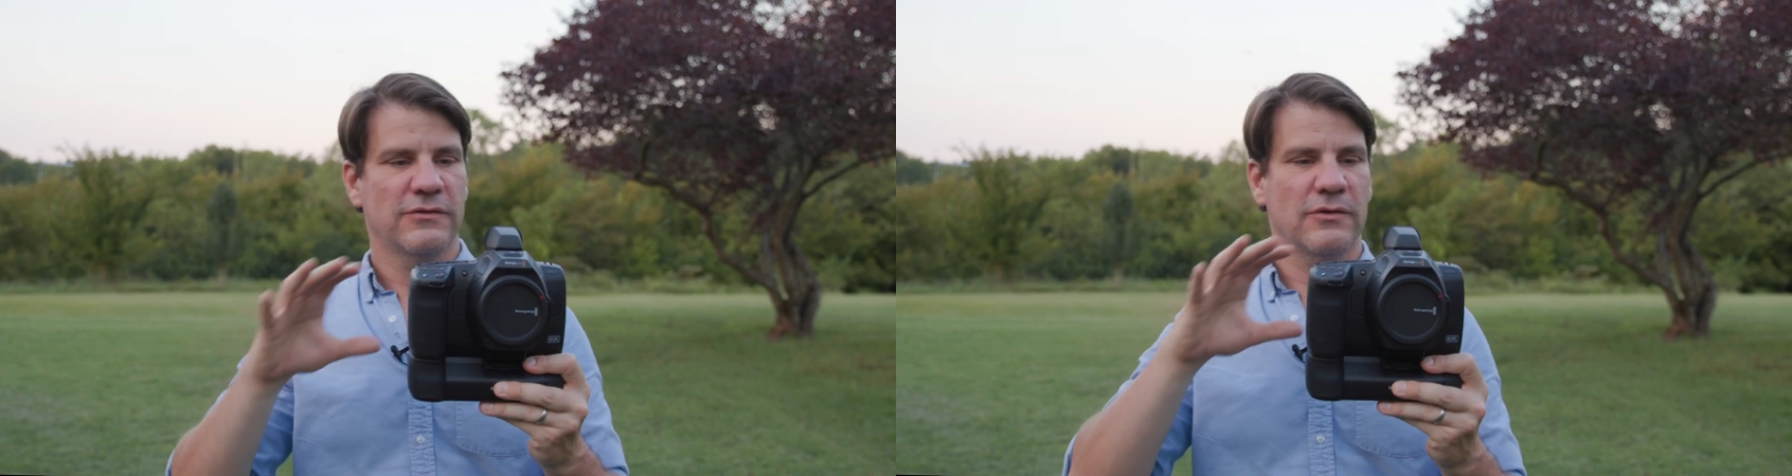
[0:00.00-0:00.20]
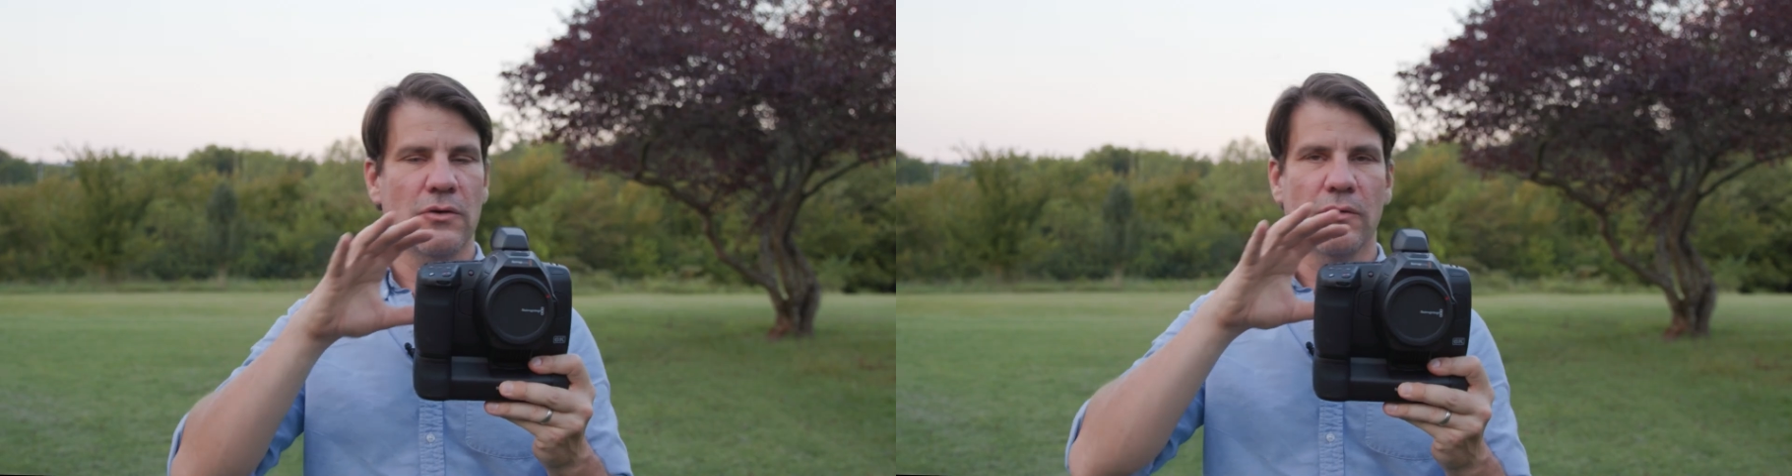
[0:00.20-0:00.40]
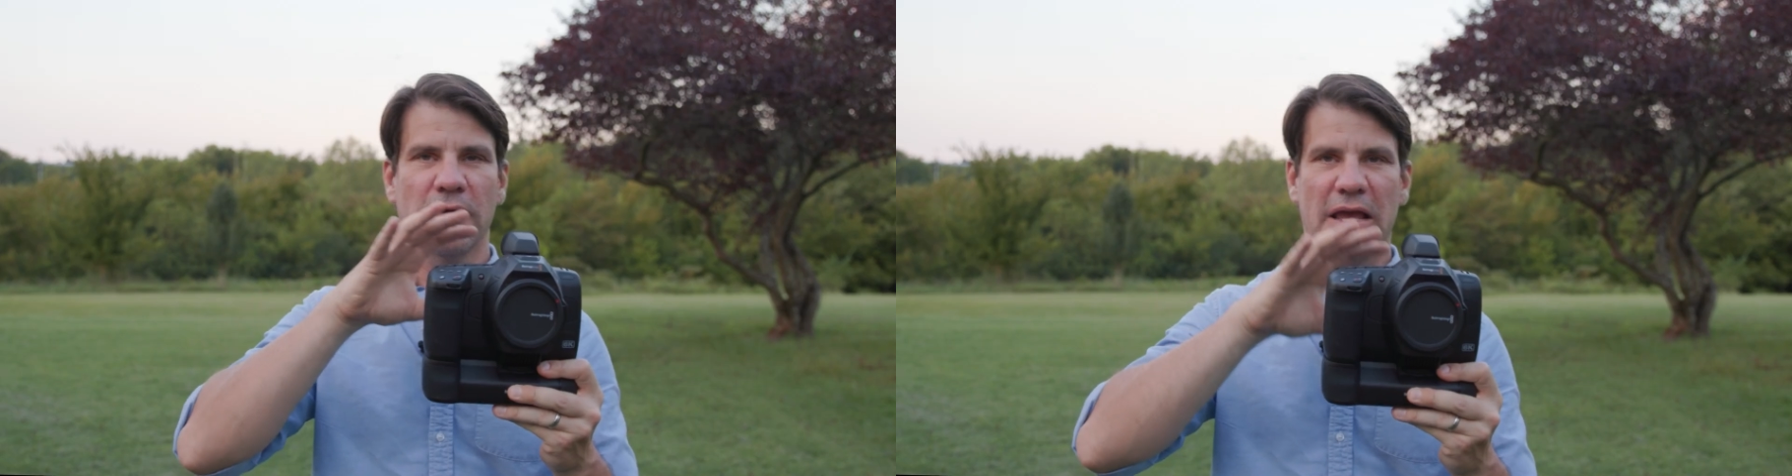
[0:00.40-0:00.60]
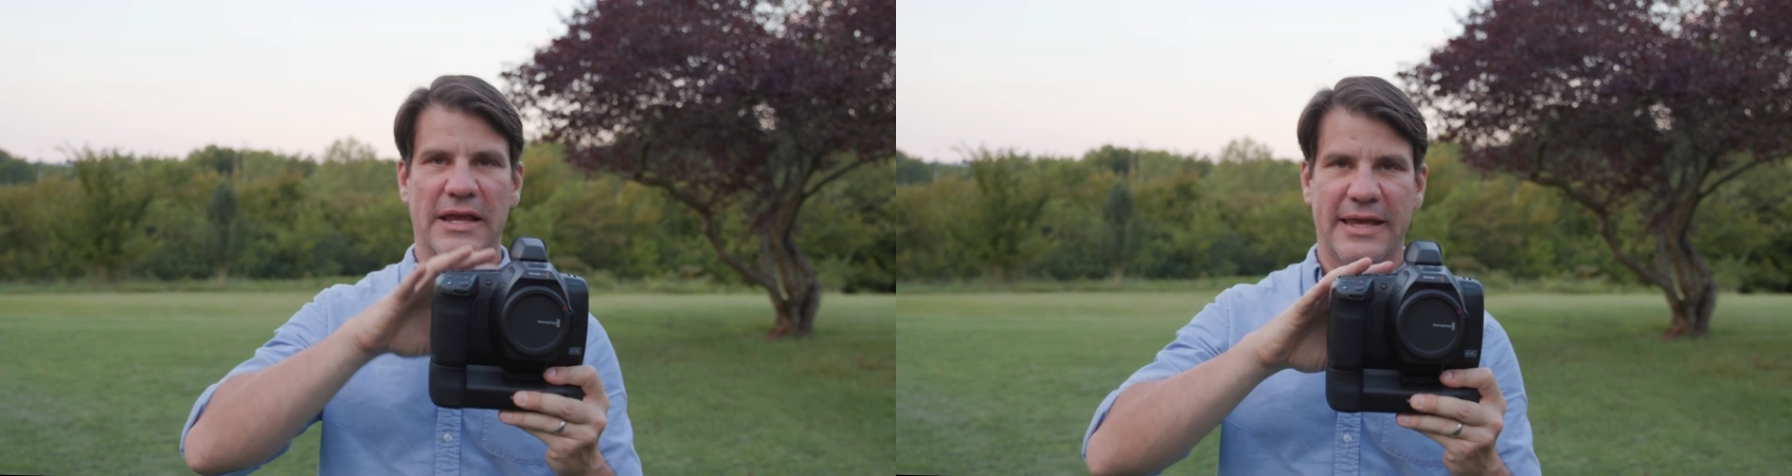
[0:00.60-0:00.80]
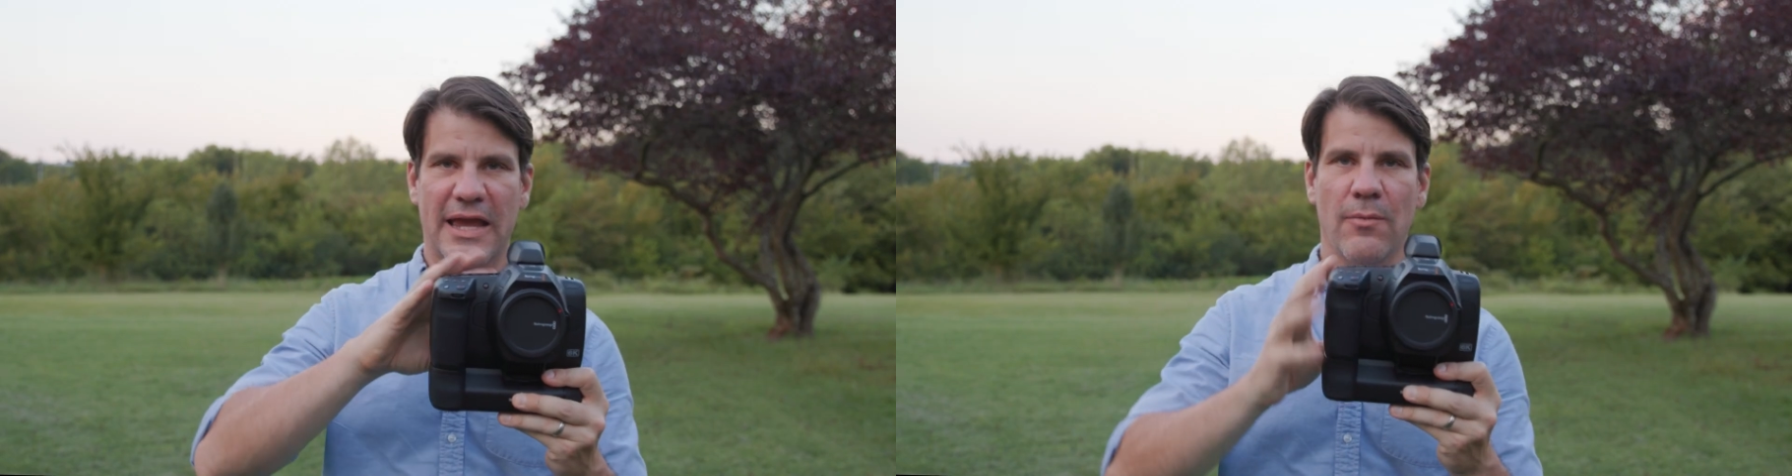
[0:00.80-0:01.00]
So
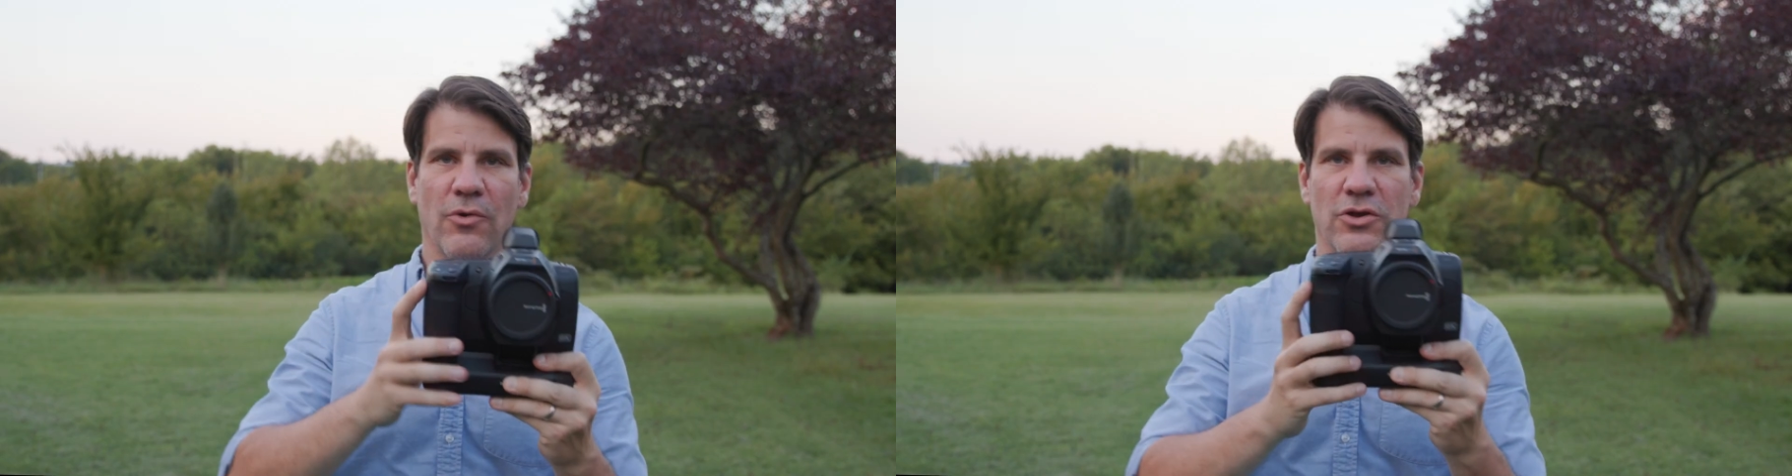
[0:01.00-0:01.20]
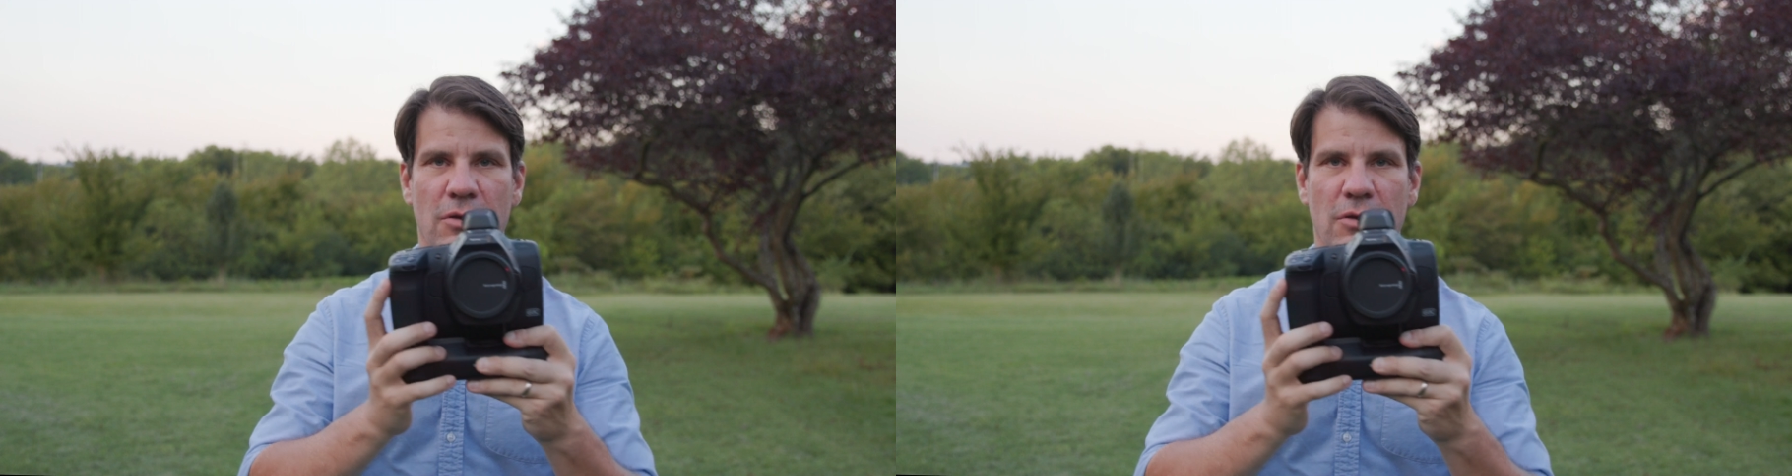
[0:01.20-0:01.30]
in camera,